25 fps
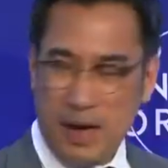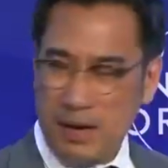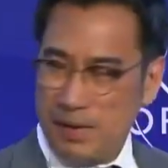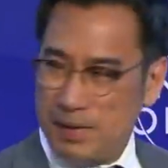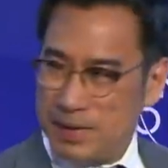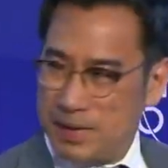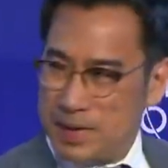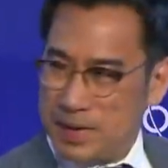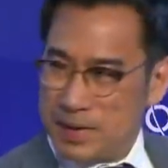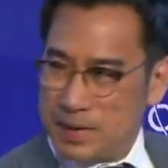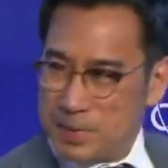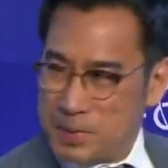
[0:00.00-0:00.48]

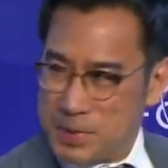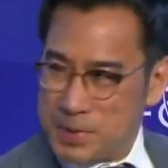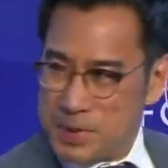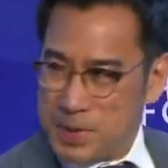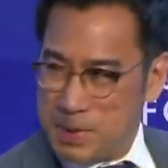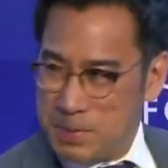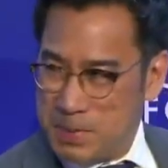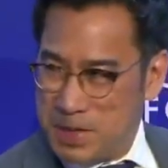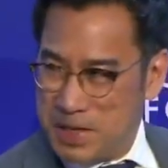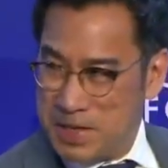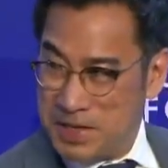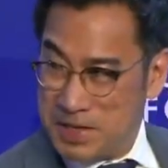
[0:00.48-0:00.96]
panel on
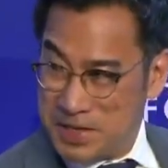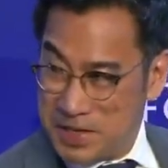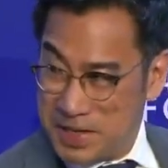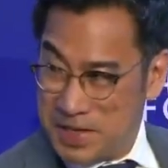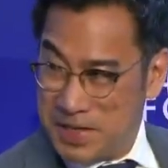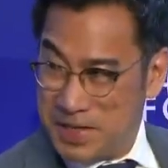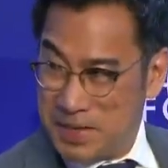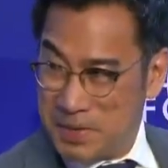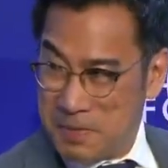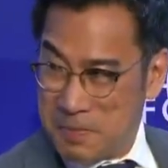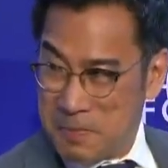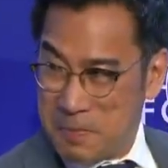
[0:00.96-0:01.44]

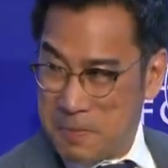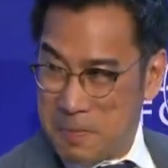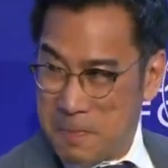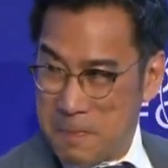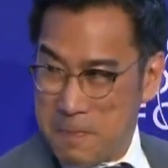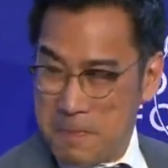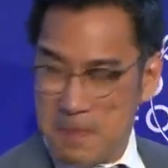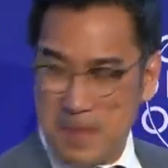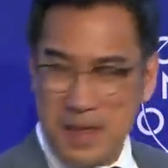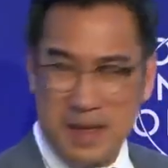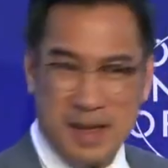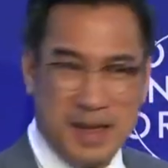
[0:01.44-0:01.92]
CBDC,
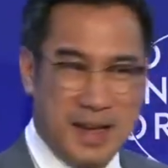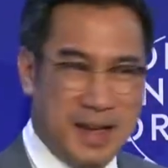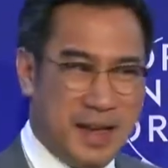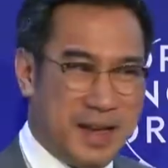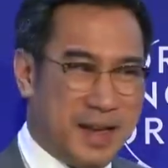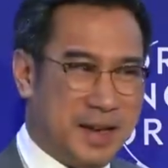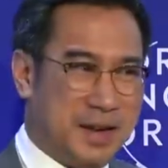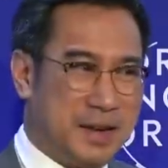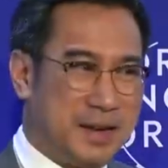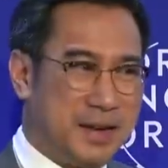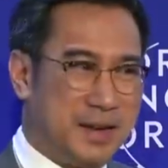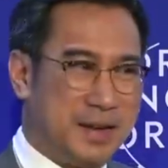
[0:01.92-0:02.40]

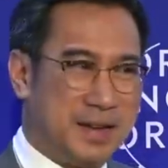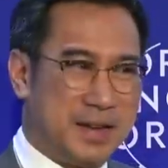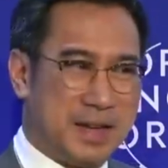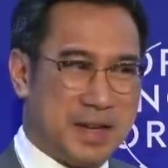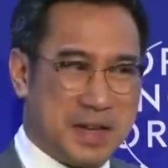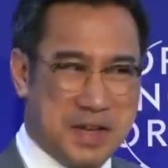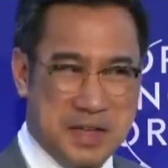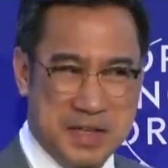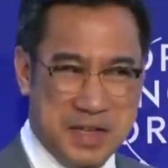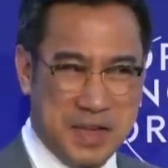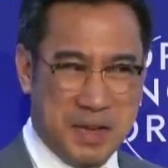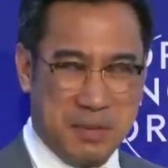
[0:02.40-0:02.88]
and
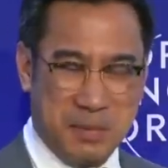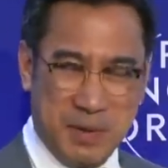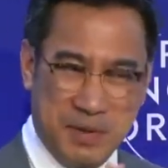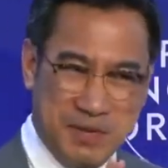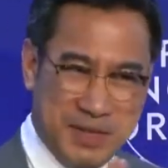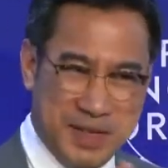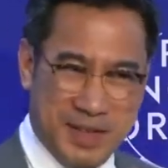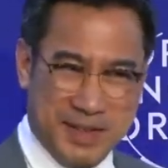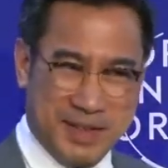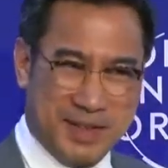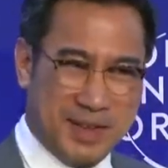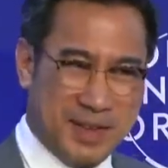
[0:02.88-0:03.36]
like I said,
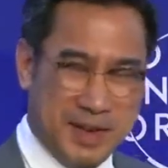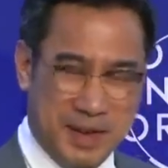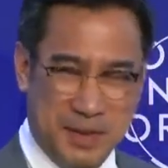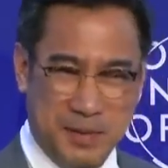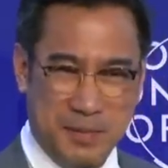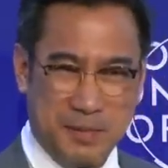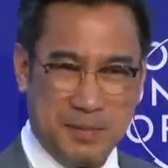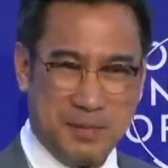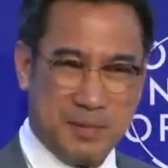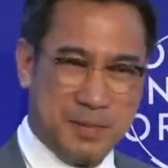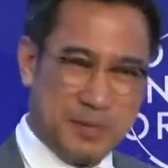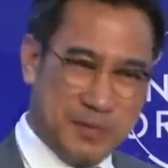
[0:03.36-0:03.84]
we've done a
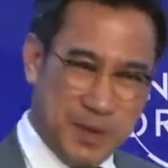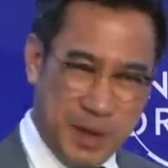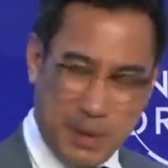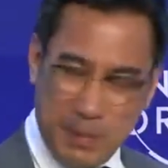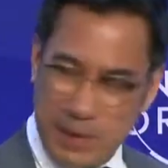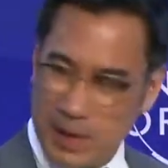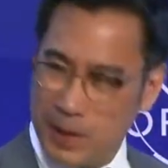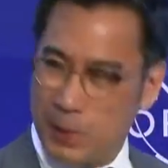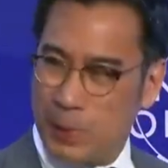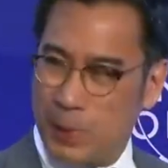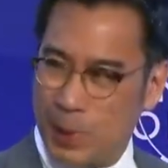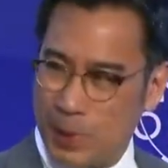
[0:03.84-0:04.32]
fair
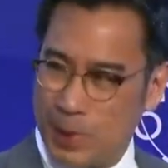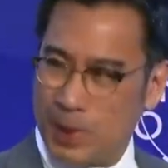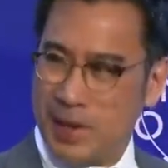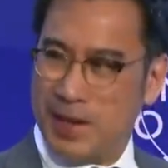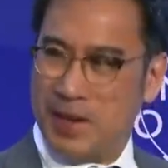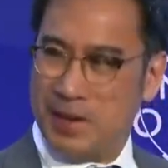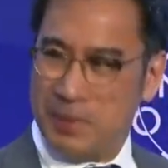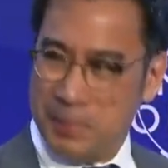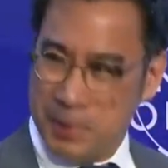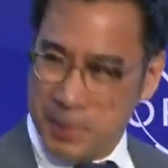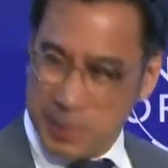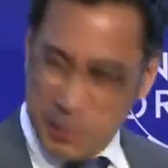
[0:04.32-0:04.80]
amount of work
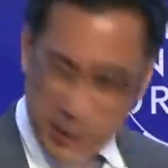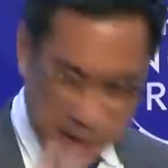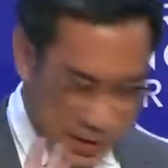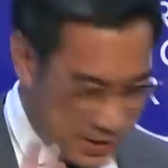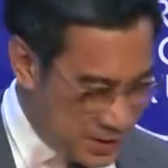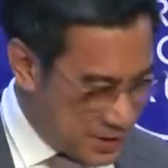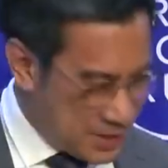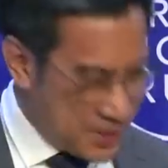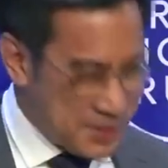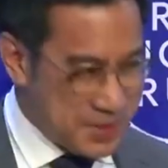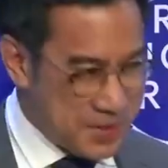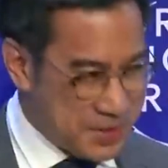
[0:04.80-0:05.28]
on it. We'll
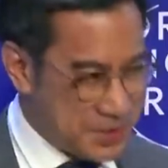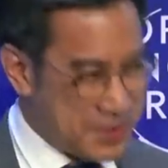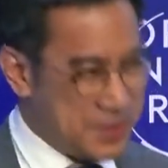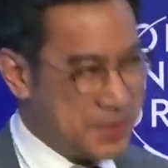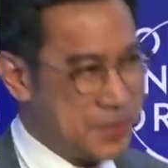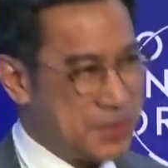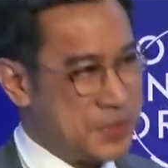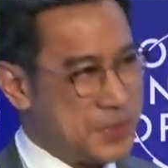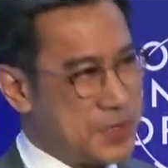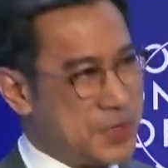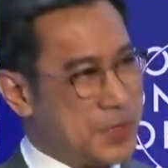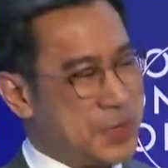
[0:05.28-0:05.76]
continue to
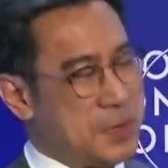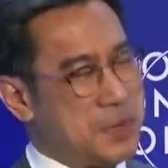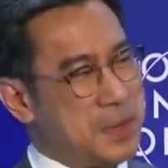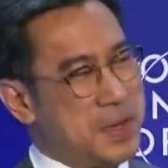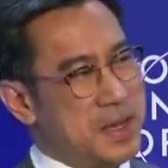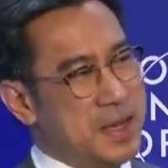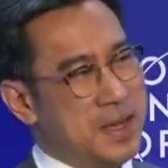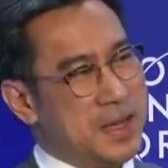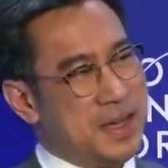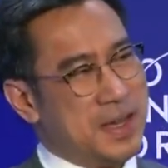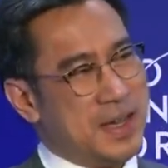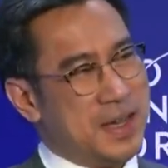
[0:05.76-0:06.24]
do so.
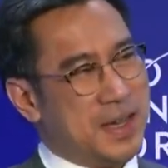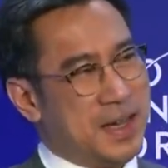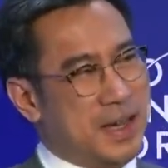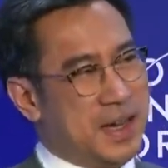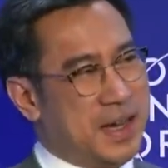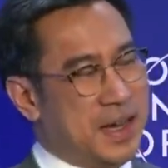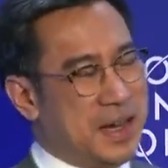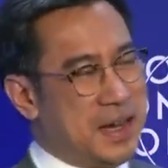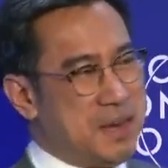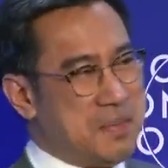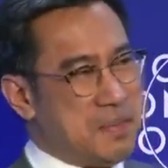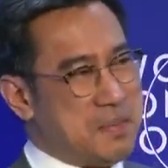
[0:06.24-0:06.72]

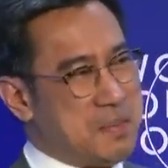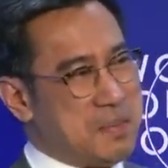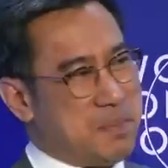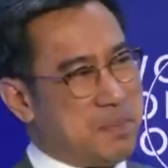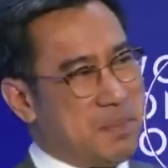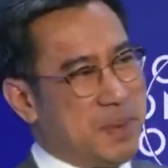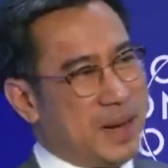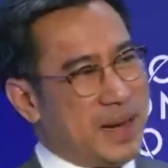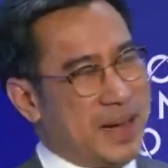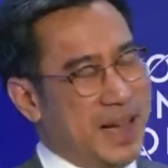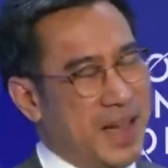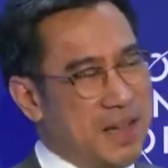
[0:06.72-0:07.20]

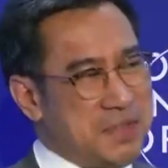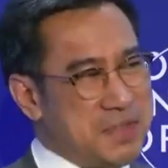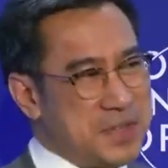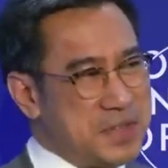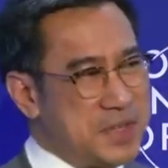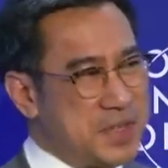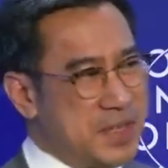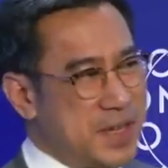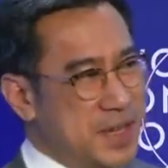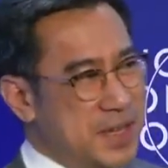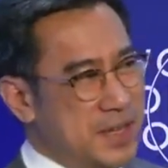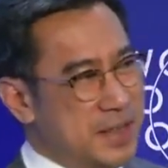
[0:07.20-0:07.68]
But I have to
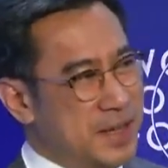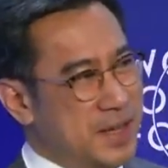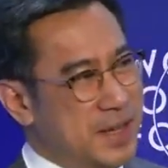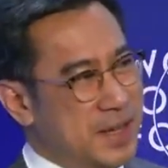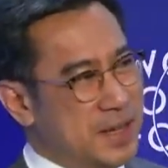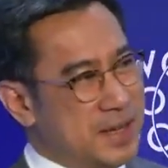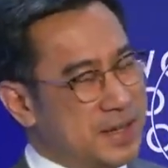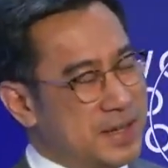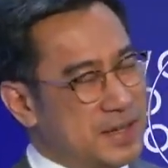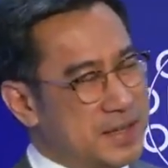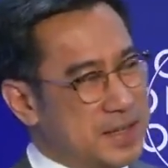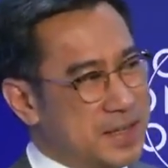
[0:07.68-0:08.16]
say
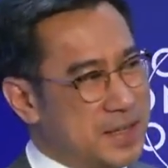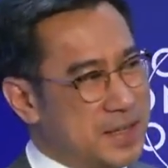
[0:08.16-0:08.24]
that